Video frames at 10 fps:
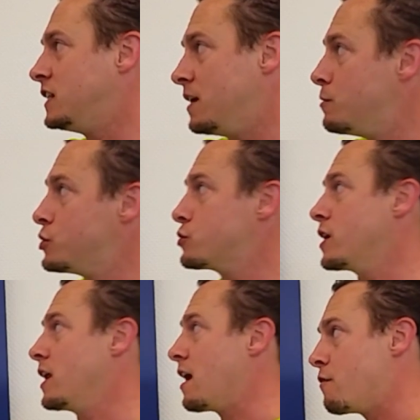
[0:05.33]
going to
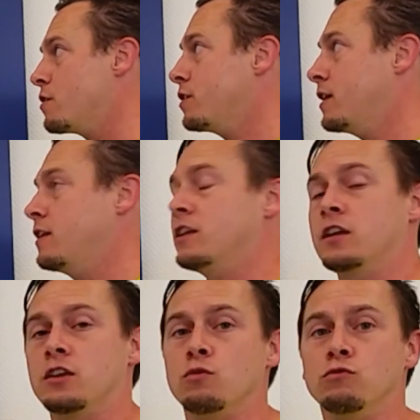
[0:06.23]
demonstrate everything
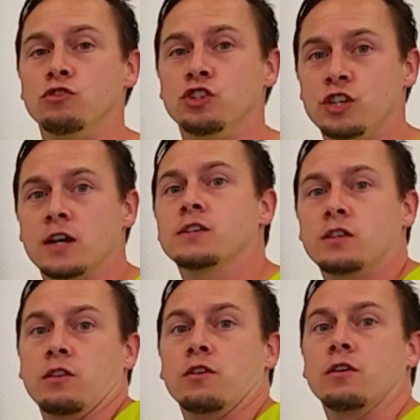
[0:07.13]
that you
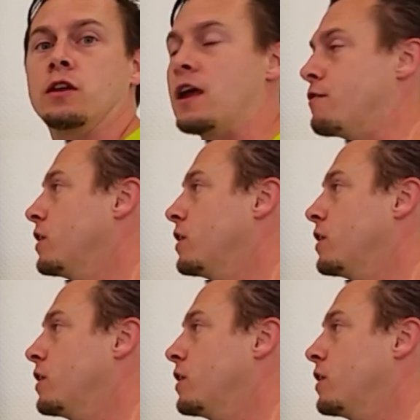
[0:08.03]
just learned,